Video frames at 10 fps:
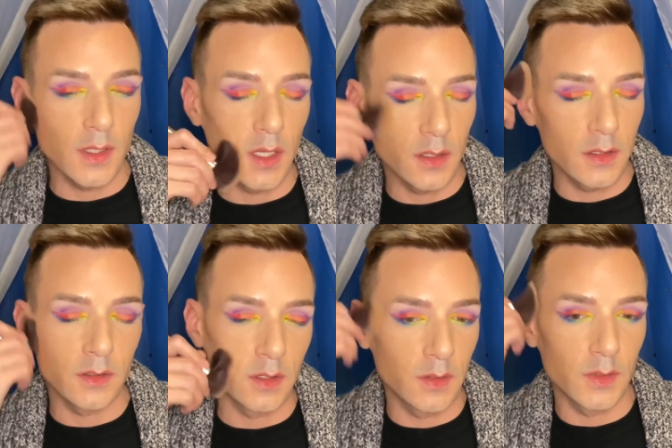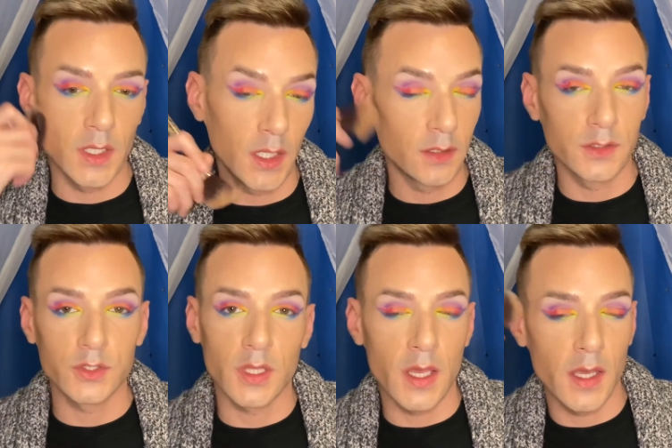I don't know, an English
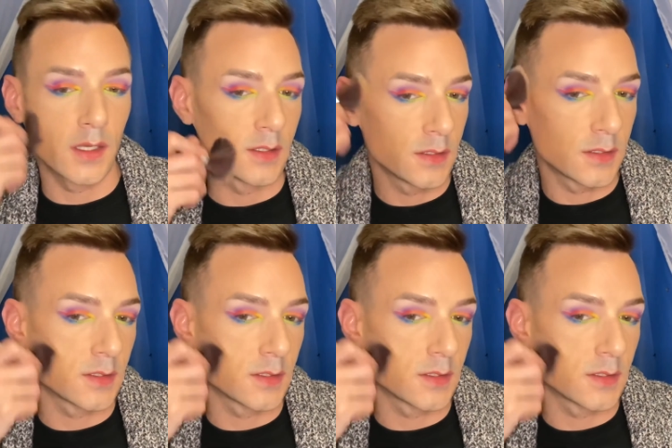class.